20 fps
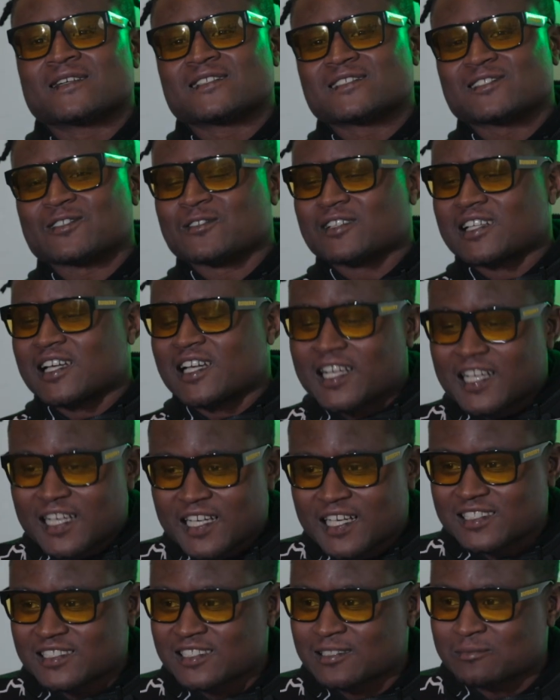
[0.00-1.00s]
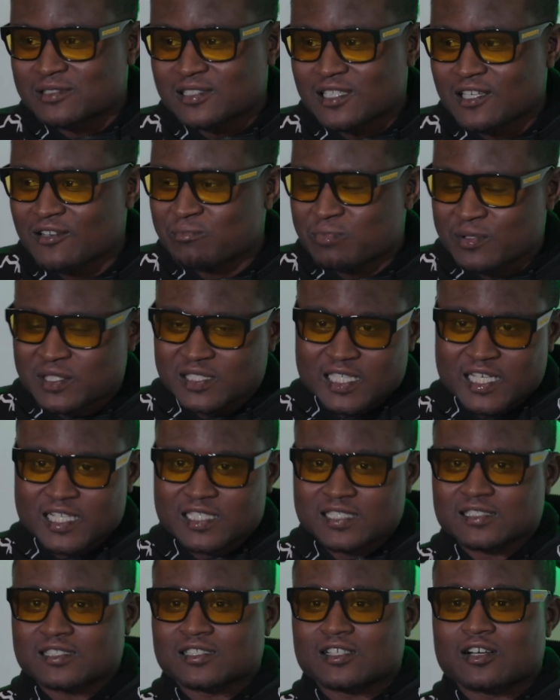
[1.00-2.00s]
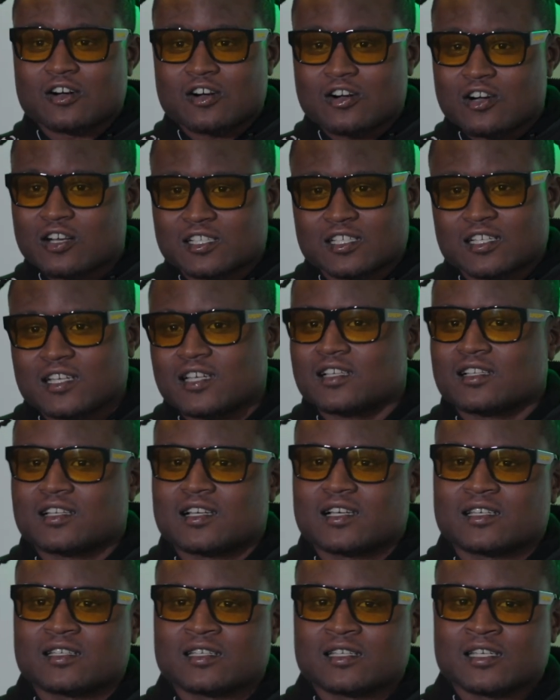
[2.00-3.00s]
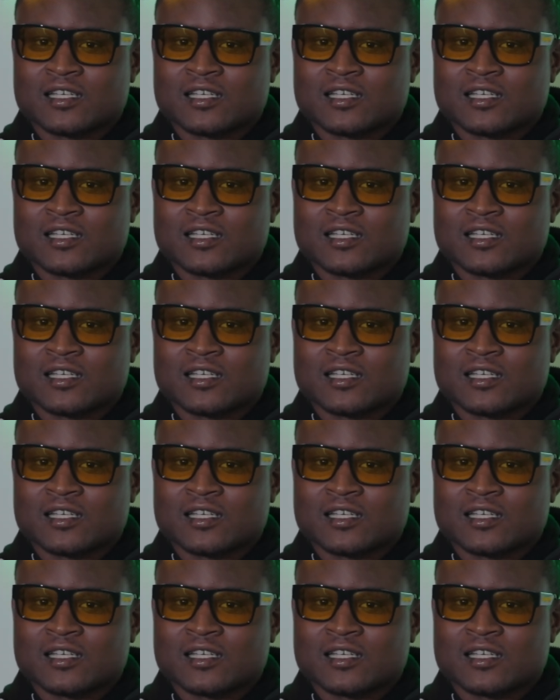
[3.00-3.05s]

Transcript: So like I got some stuff pertaining to all of that, like,